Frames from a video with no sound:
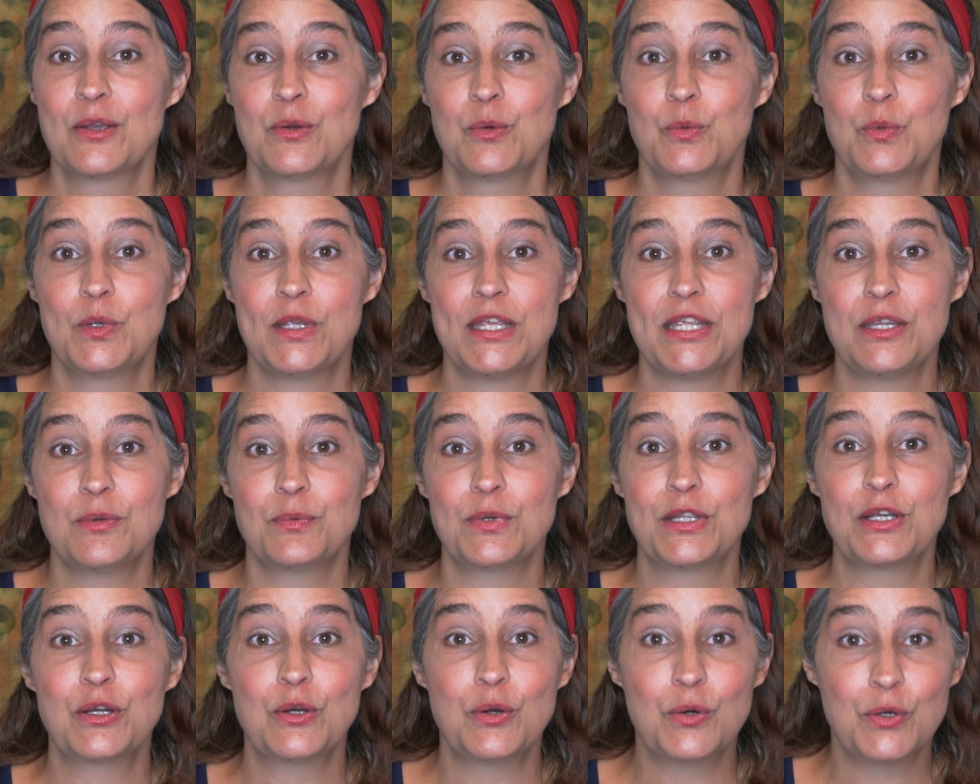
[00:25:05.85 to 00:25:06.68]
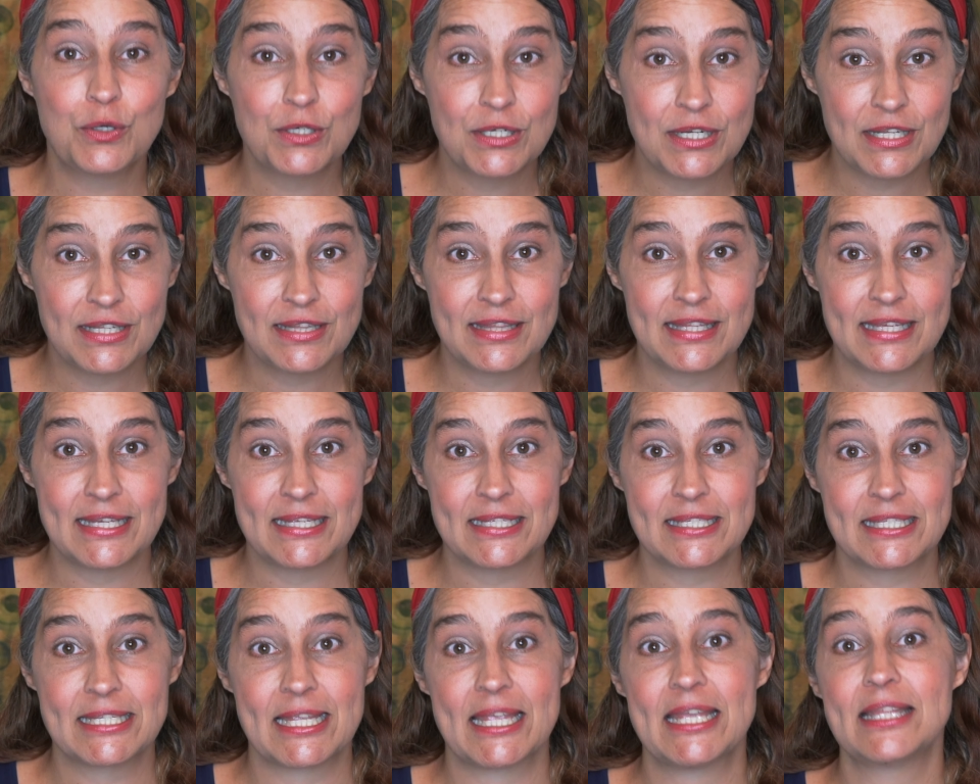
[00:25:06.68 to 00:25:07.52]
we recorded
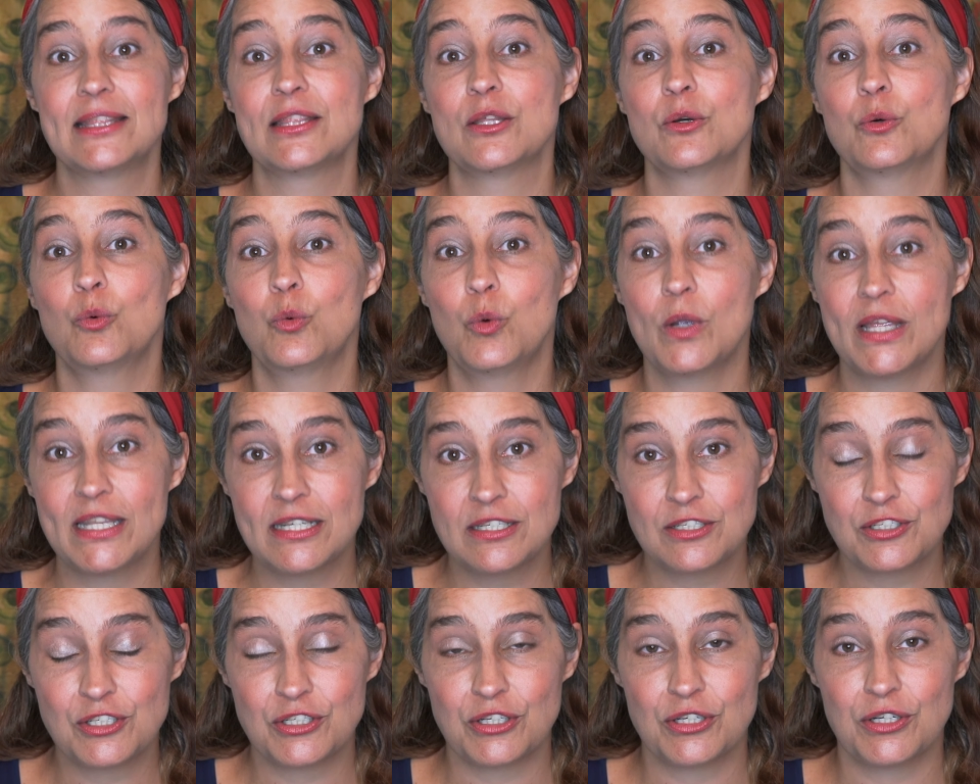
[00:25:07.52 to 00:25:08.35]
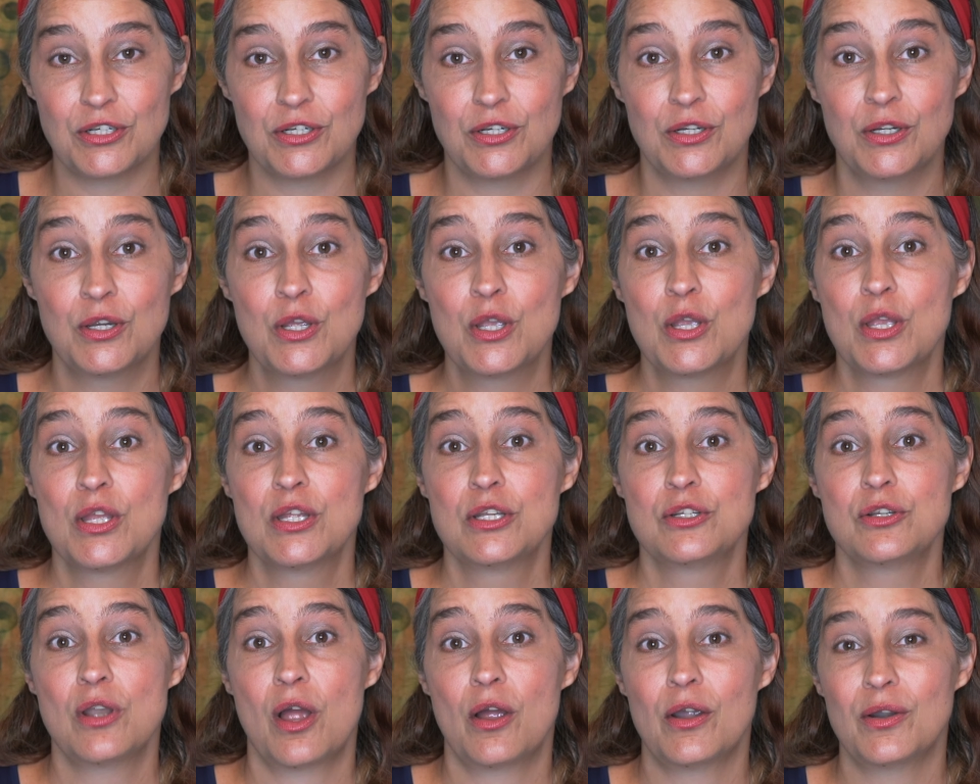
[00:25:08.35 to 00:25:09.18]
this in the winter
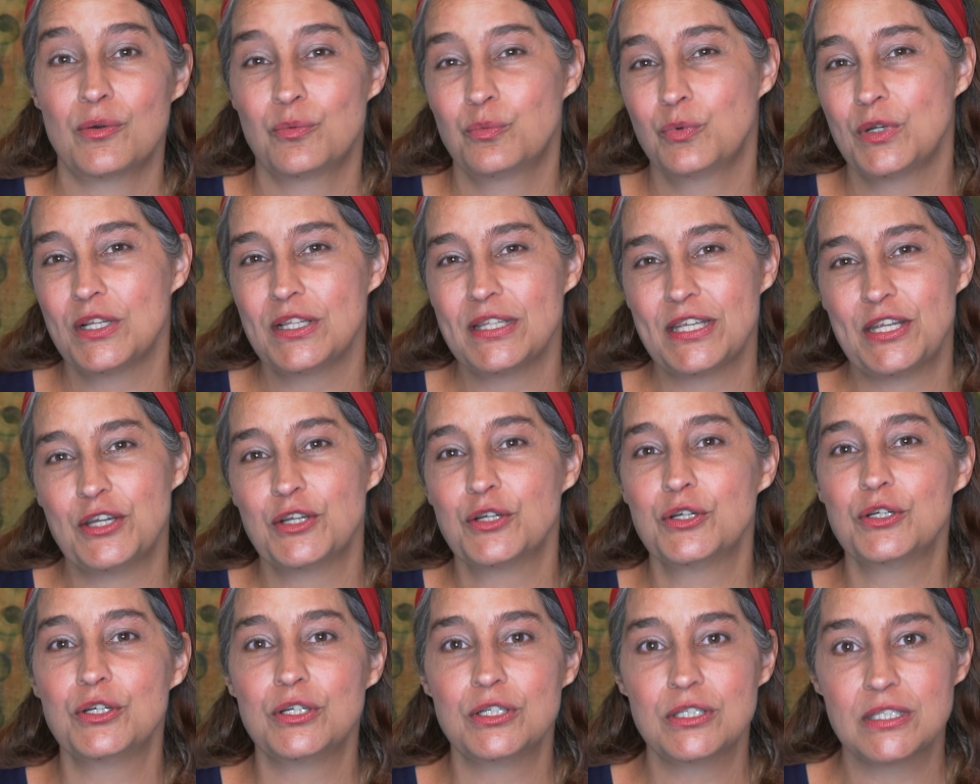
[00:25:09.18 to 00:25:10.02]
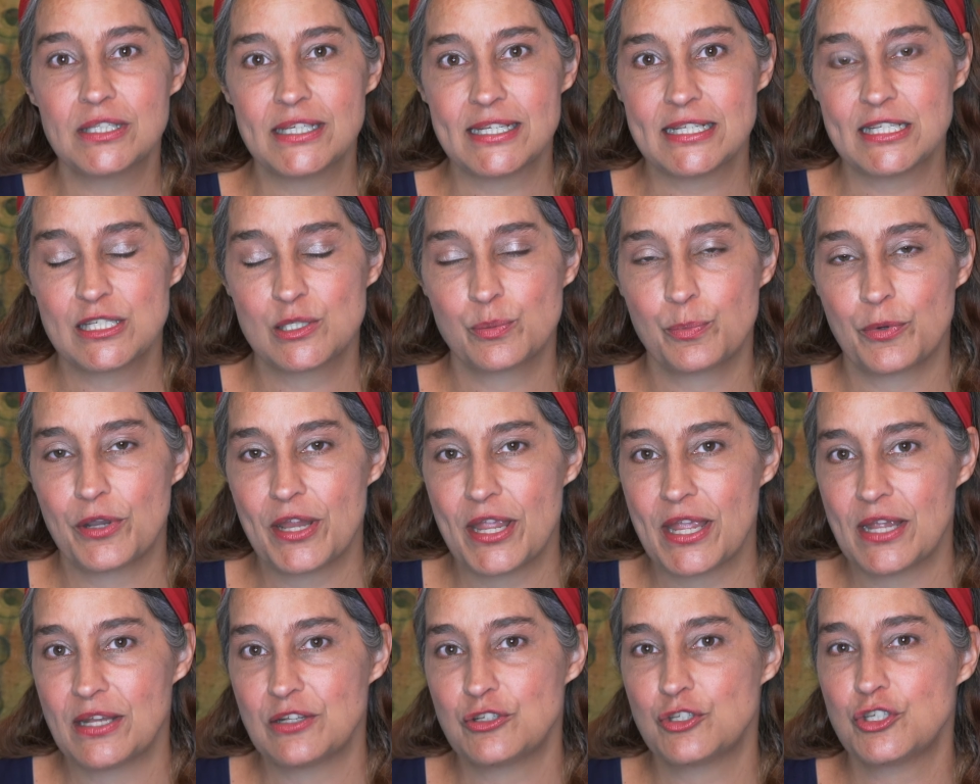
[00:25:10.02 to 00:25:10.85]
a really early
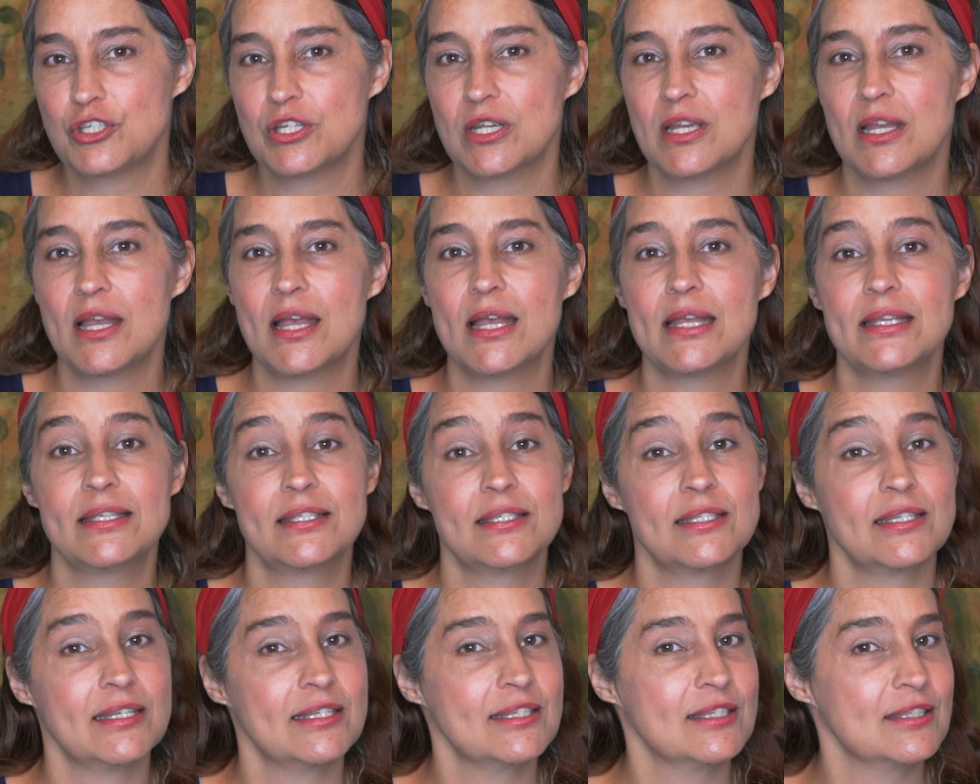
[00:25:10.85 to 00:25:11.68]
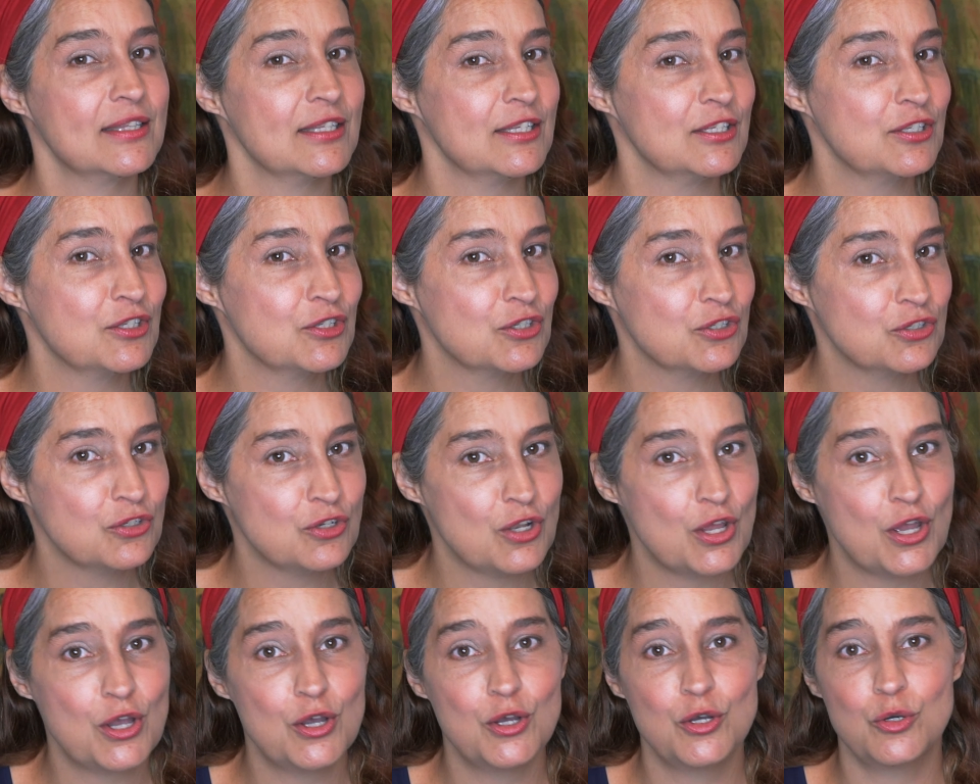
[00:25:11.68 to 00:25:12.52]
spring, just as the
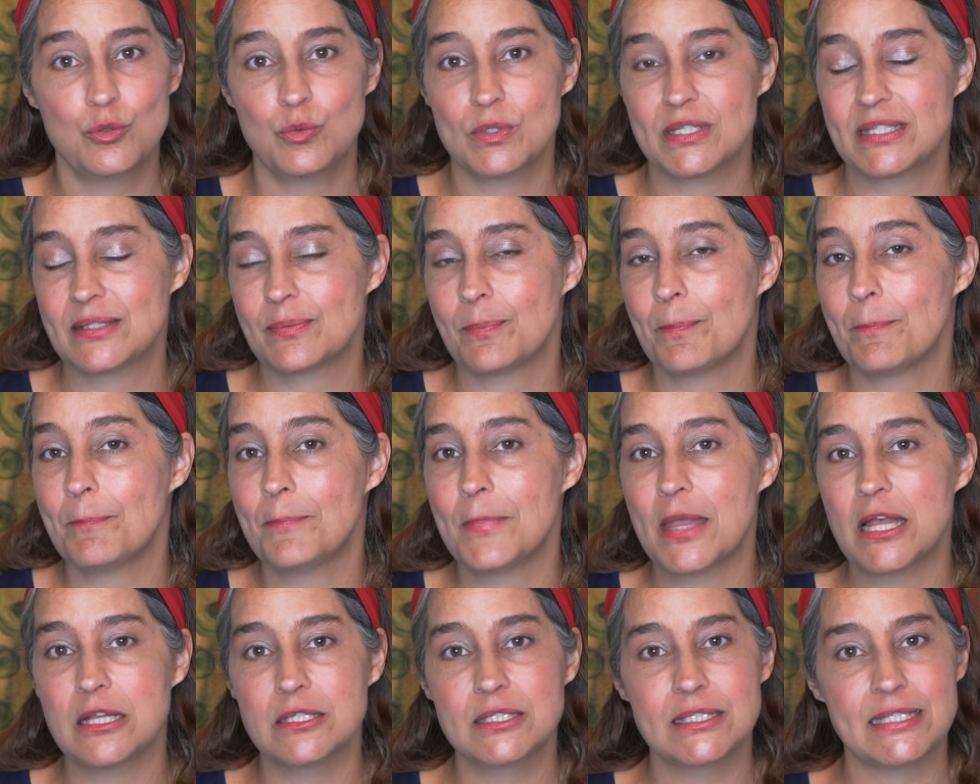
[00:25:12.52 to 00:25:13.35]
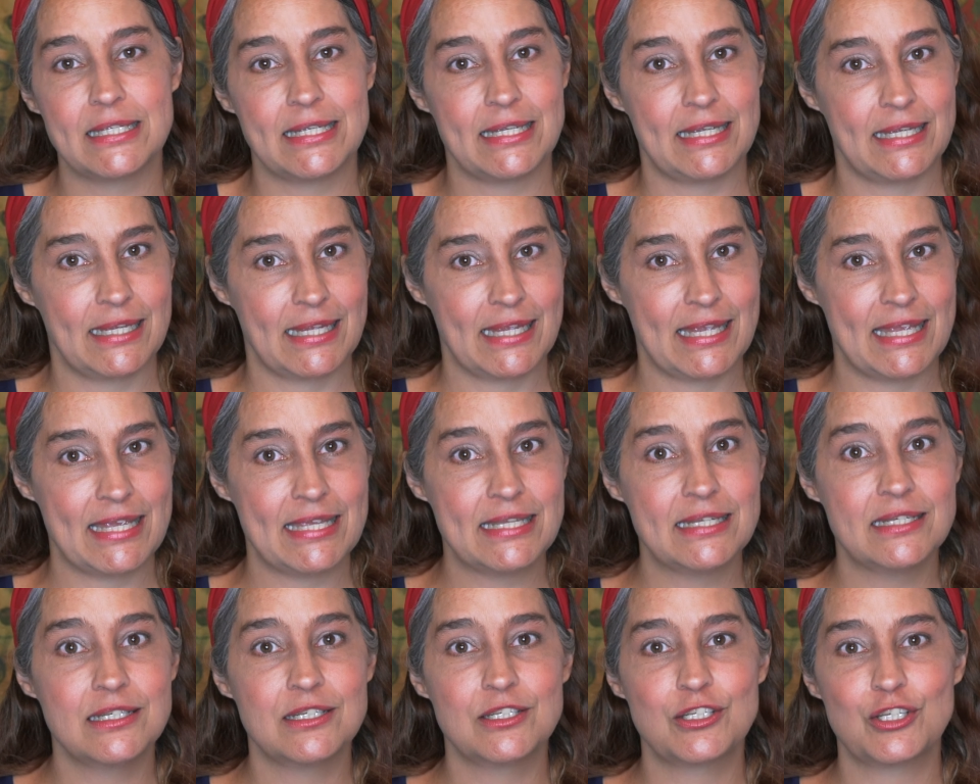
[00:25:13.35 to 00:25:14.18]
snow was melting
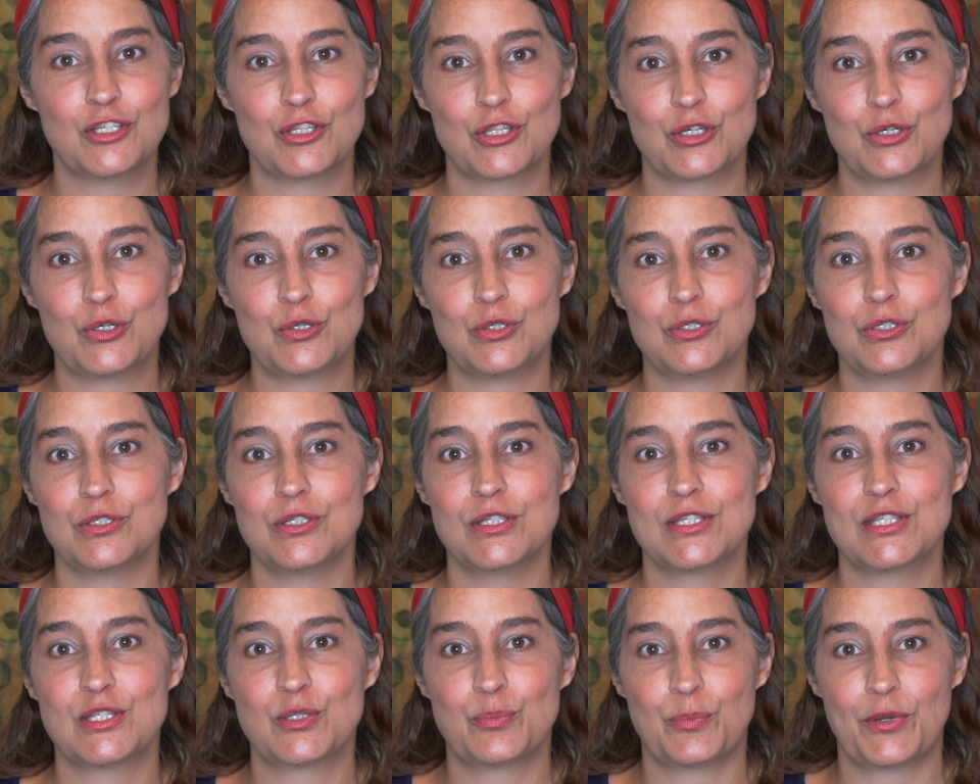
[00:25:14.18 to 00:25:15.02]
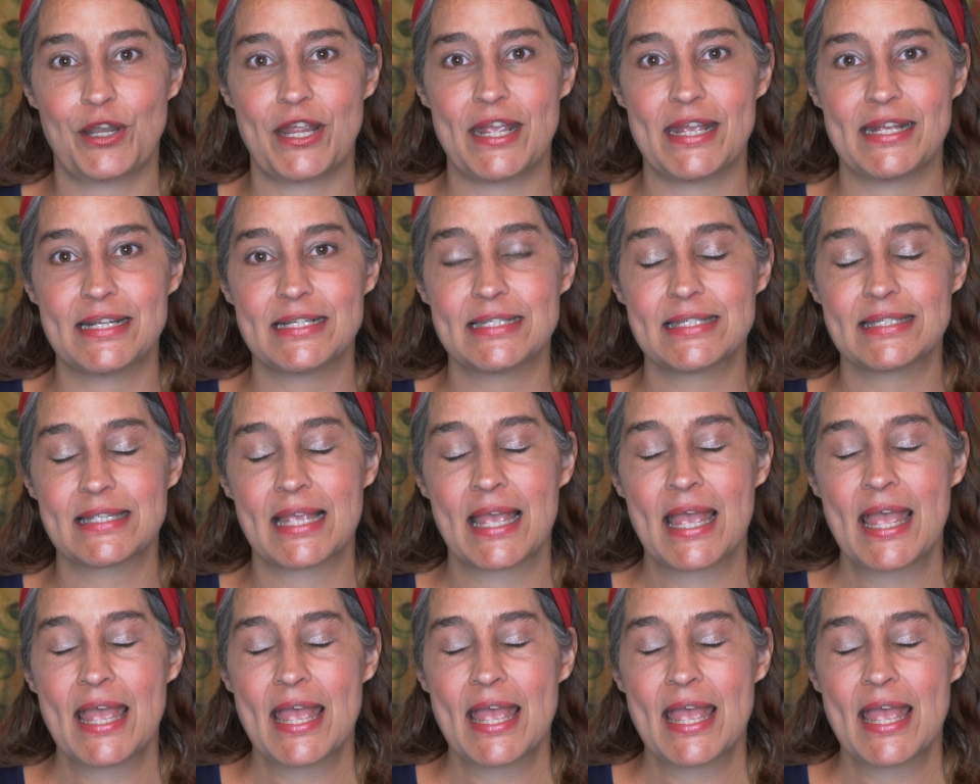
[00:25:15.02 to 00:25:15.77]
into the cold springs.